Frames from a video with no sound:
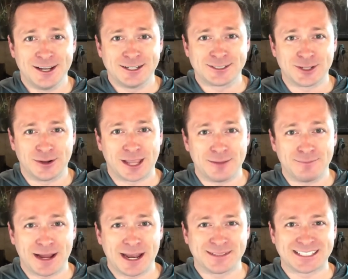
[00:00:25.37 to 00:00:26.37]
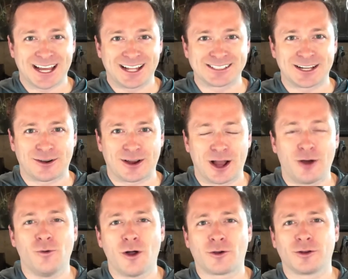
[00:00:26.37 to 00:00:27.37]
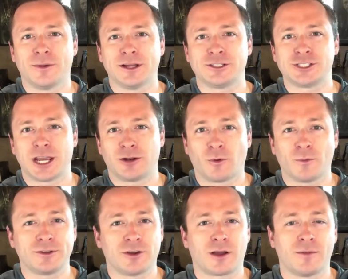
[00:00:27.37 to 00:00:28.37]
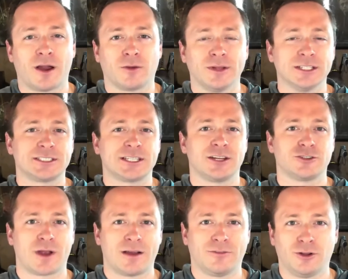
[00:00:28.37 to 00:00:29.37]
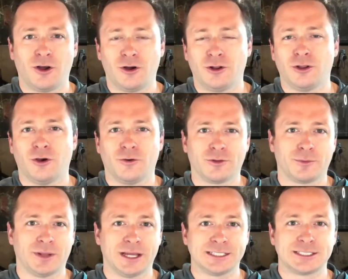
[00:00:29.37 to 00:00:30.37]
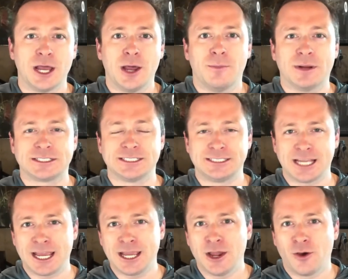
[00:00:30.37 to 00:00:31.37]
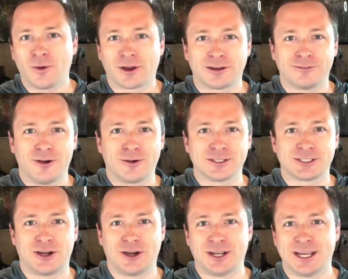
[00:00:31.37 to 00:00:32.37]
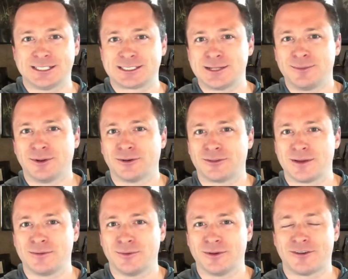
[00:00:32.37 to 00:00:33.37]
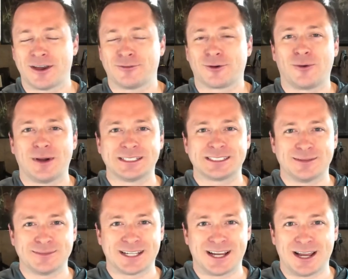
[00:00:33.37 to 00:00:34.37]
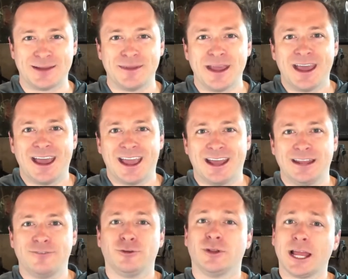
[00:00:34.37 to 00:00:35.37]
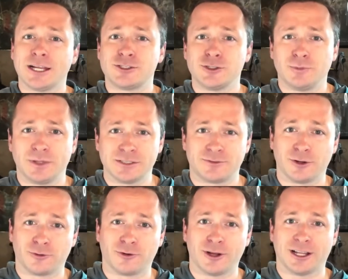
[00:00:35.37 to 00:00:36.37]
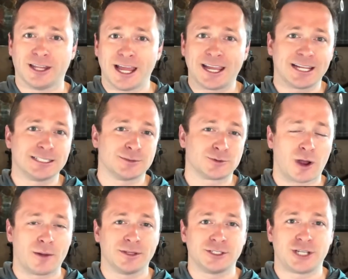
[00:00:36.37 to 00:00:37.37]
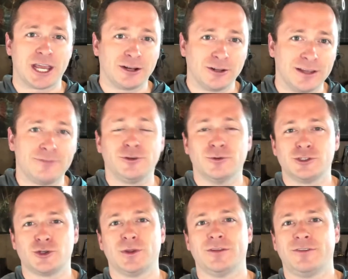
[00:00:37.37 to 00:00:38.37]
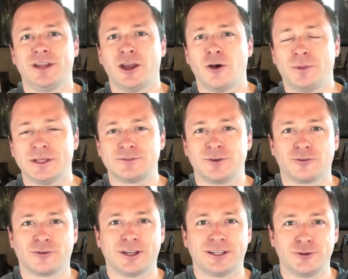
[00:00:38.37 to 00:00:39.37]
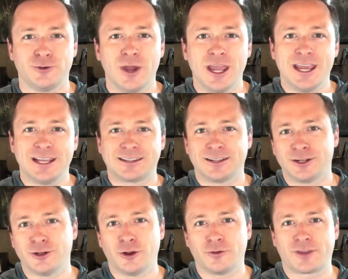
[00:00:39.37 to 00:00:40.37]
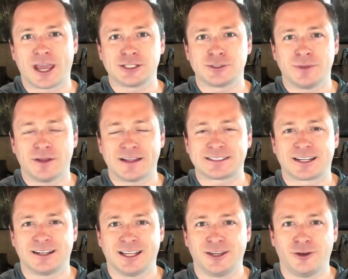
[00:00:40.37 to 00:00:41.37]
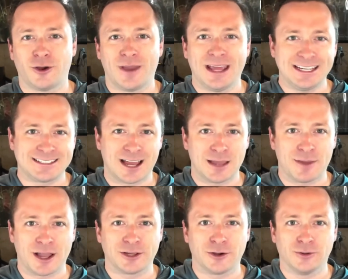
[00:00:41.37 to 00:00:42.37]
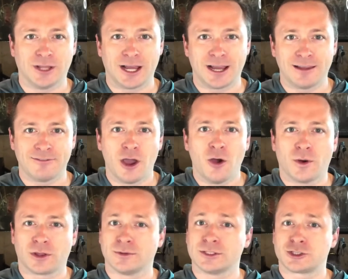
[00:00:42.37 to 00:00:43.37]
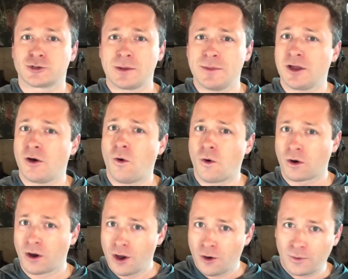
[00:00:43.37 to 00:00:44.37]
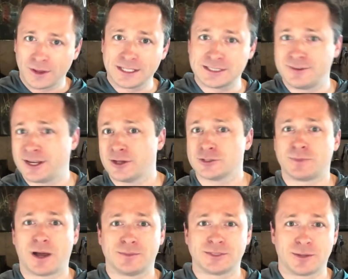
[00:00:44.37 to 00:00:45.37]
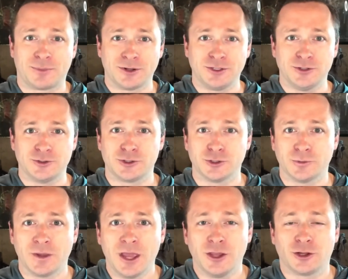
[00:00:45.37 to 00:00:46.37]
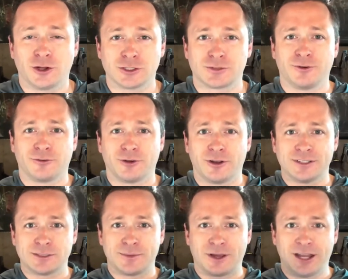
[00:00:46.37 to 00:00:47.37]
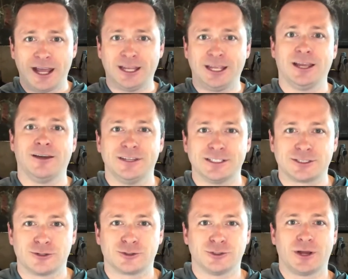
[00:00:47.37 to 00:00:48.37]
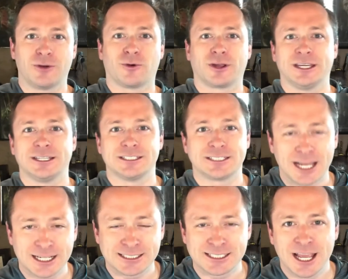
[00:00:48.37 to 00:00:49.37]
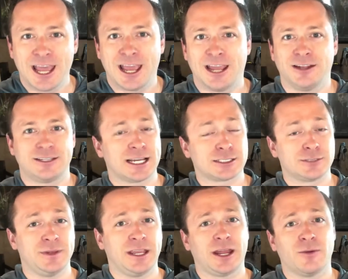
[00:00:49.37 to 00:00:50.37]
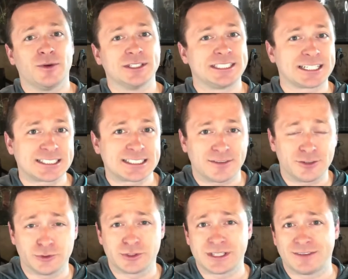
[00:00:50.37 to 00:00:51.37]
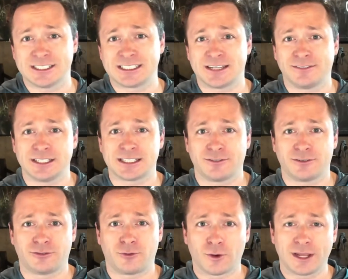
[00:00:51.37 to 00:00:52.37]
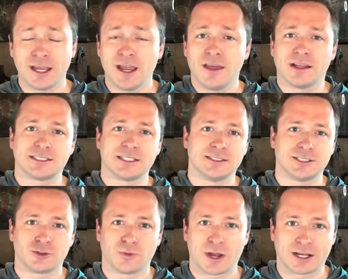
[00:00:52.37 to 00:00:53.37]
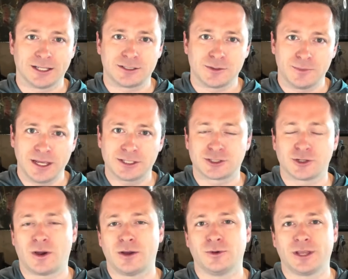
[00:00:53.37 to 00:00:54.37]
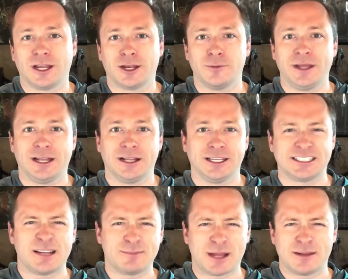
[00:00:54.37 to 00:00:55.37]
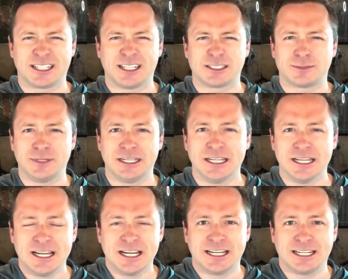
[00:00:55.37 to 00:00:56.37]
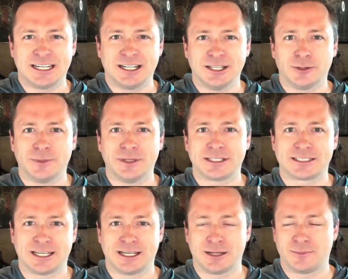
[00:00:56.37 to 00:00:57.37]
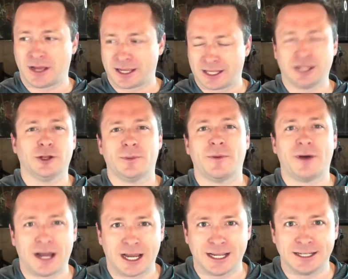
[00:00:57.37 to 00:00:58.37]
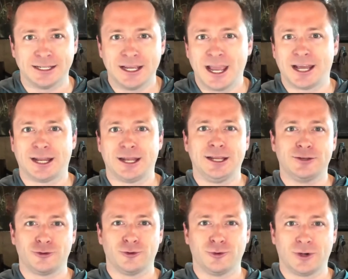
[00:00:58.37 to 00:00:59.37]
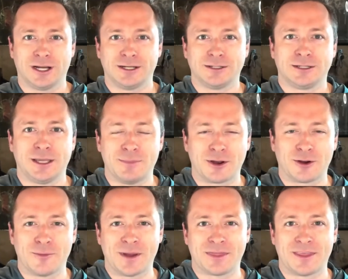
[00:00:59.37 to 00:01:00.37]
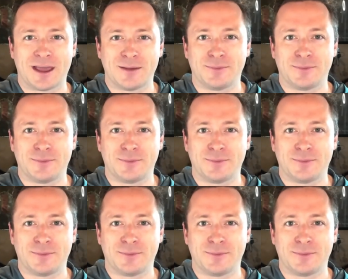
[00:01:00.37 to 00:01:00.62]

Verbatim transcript: So, again, my name is Alexander Howell. Welcome to my channel where we talk about real estate and travel all over the place. But today we're going to focus on a similar thing that we've had for quite some time. And if you'd like to, please feel free to like and subscribe to the channel. If you enjoy the video, please feel free to hit the little notification bell. That's going to let you know anytime I go live, whether it's streaming or one of these videos pops up on YouTube. You can also feel free to visit me on any of these social networking sites and text me at 816 727 7740. That sends it directly to me so I will get it immediately. Sometimes it gets me uh, a little bit, uh, I get a little bit behind, and I need to uh, get better about that.